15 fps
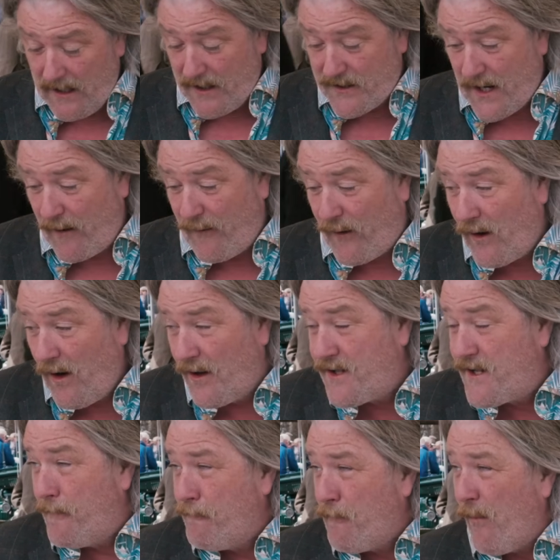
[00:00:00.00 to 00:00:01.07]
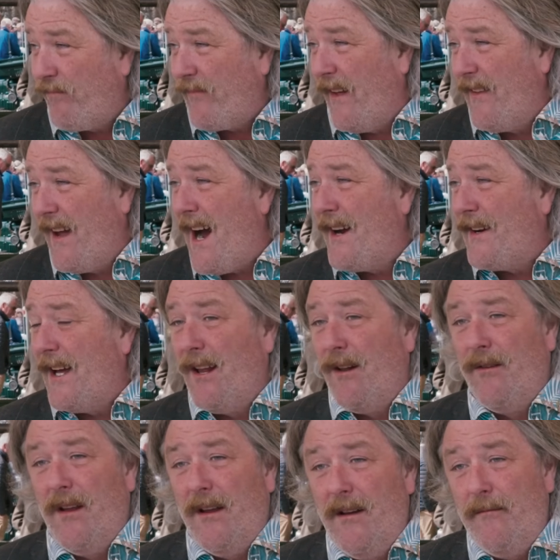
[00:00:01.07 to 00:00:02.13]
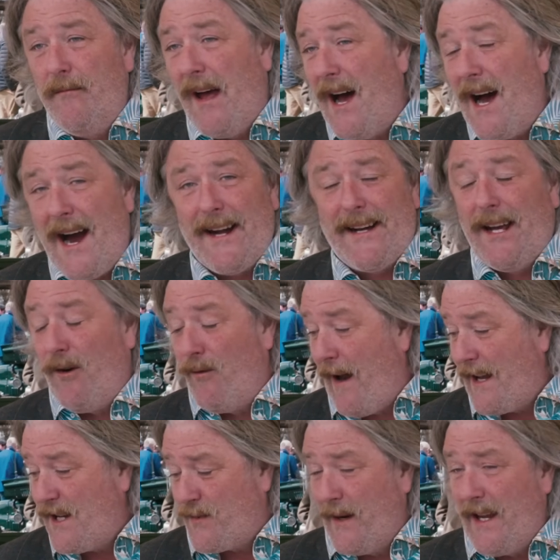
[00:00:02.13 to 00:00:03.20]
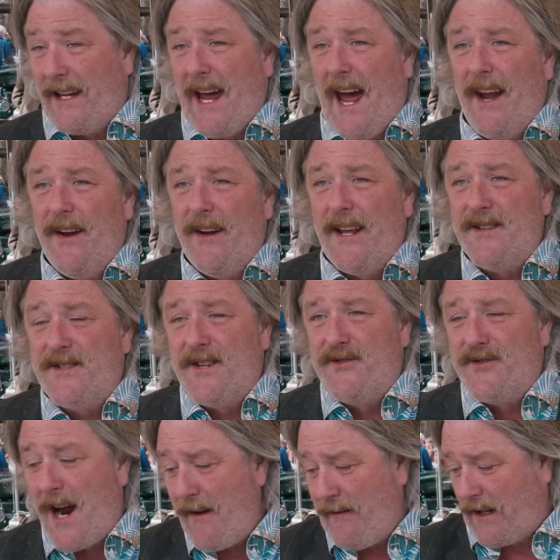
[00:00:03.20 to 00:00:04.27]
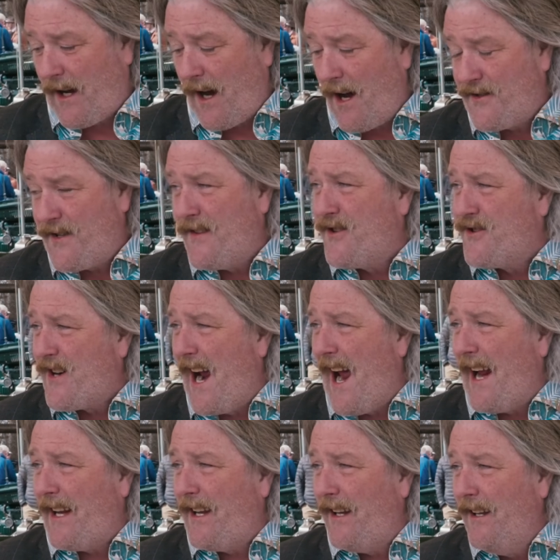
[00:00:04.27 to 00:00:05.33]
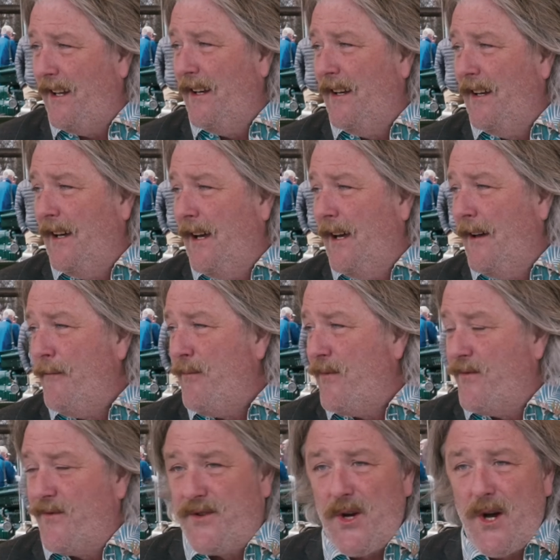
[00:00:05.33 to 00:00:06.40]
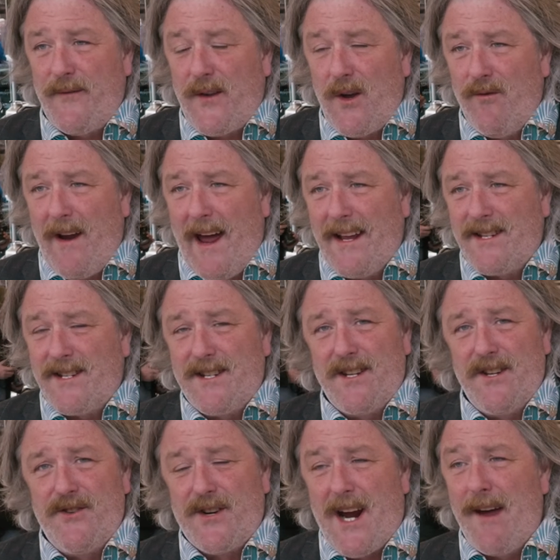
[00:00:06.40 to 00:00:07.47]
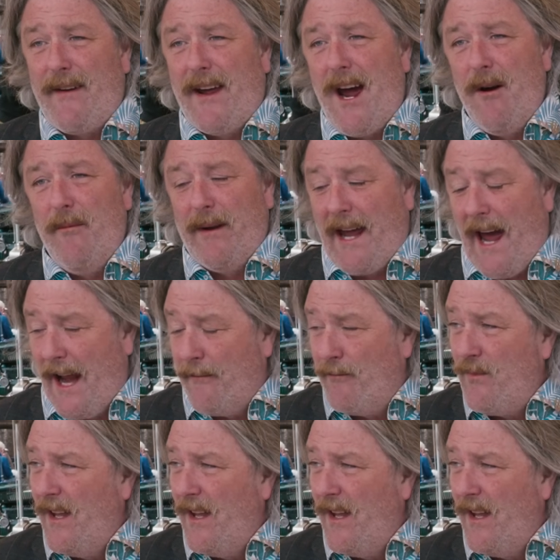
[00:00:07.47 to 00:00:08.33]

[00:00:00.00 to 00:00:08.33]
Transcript: So for us, the ideal race weekend is to drive your car to the track, do a few races and drive it home again.